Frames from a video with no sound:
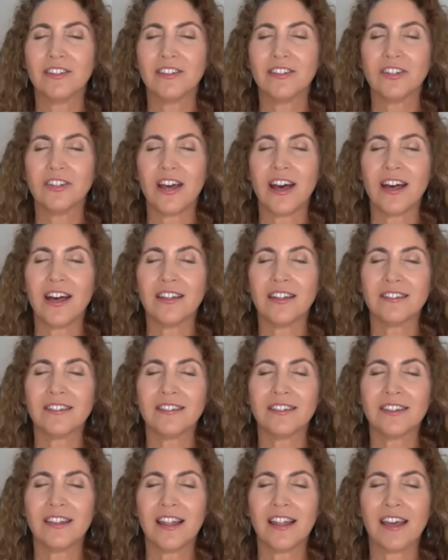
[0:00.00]

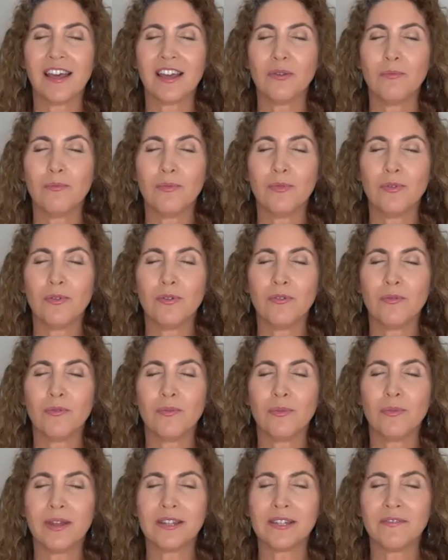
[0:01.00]
just like the
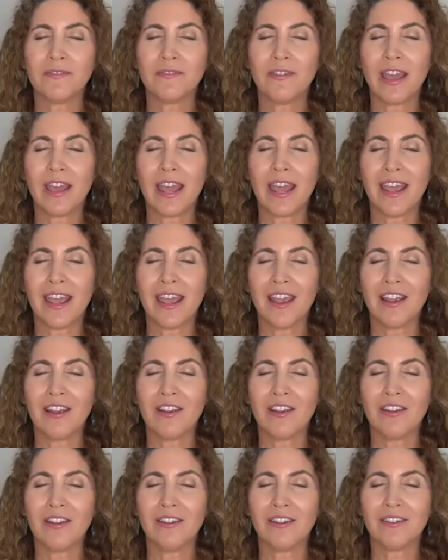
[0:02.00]
movement of
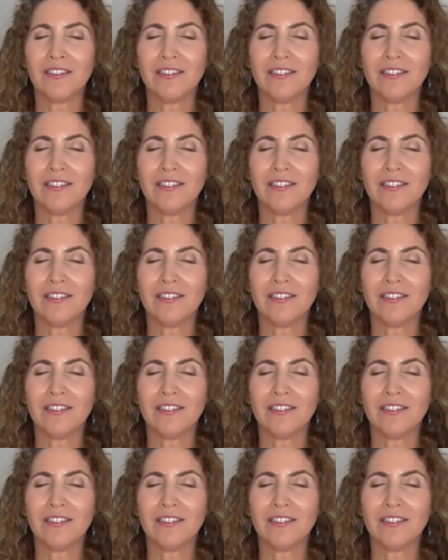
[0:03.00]
air,